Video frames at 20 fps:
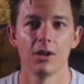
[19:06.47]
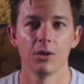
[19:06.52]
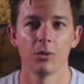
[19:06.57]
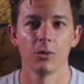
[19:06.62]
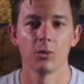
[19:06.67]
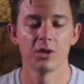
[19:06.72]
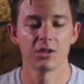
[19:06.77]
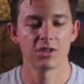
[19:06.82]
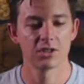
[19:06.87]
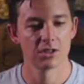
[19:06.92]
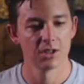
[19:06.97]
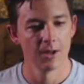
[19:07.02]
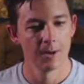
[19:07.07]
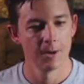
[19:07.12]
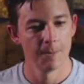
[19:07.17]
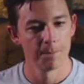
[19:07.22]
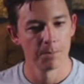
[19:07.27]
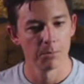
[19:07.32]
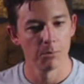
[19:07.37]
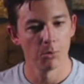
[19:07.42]
which
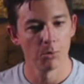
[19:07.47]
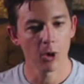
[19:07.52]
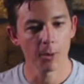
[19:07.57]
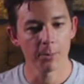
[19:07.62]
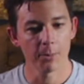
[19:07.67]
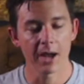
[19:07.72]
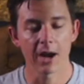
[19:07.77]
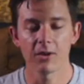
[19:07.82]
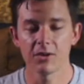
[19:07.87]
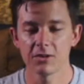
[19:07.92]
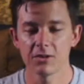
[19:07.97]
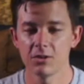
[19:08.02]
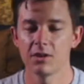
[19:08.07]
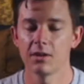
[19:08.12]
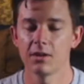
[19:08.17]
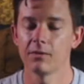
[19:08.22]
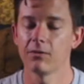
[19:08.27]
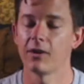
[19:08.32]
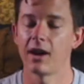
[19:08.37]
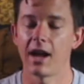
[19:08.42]
more power to
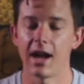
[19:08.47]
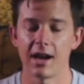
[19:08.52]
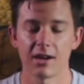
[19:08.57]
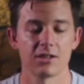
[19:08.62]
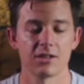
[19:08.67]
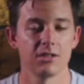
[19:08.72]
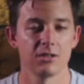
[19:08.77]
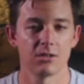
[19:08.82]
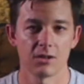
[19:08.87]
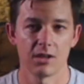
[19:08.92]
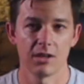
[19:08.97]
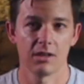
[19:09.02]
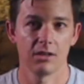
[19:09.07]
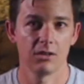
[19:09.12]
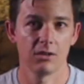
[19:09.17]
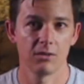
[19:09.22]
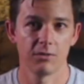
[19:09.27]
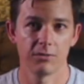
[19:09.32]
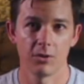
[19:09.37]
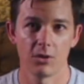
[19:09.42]
them for actually trying to
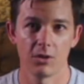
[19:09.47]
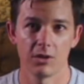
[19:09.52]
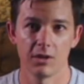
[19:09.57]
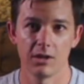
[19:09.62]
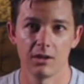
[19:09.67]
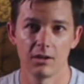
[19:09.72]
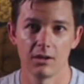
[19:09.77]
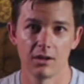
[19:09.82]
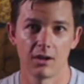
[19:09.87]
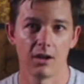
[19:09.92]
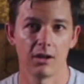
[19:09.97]
do Foley